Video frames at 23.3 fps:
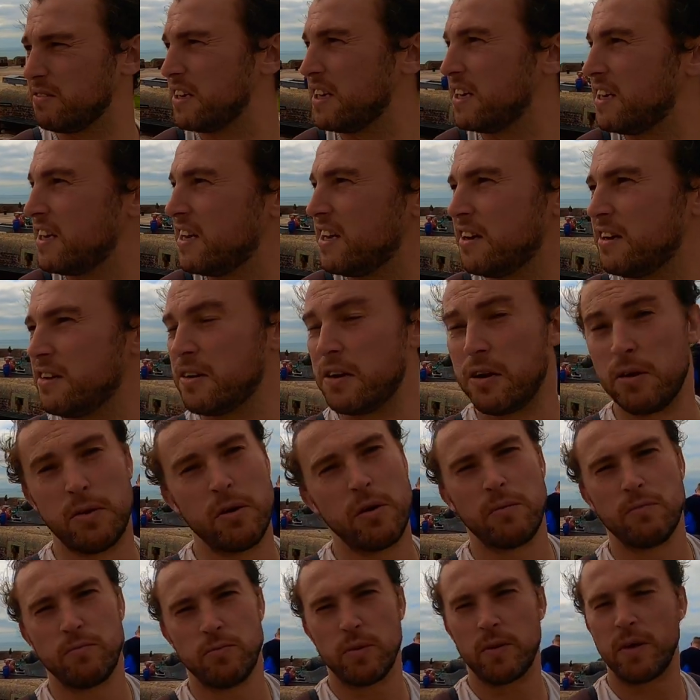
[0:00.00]
I'm
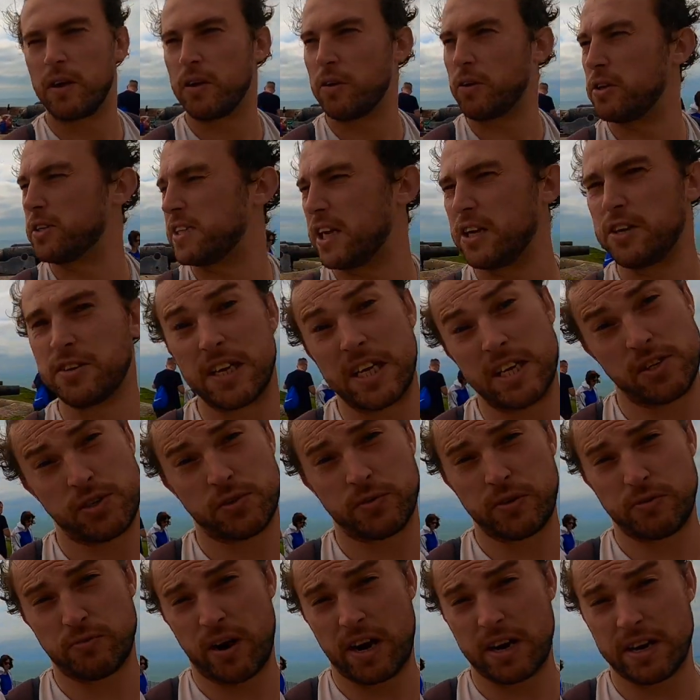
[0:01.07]
going to tell you the
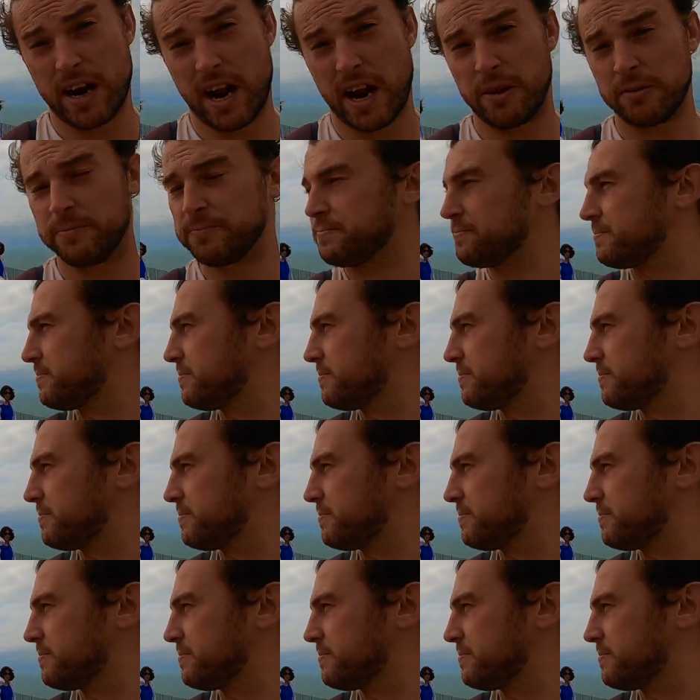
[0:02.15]
history right now.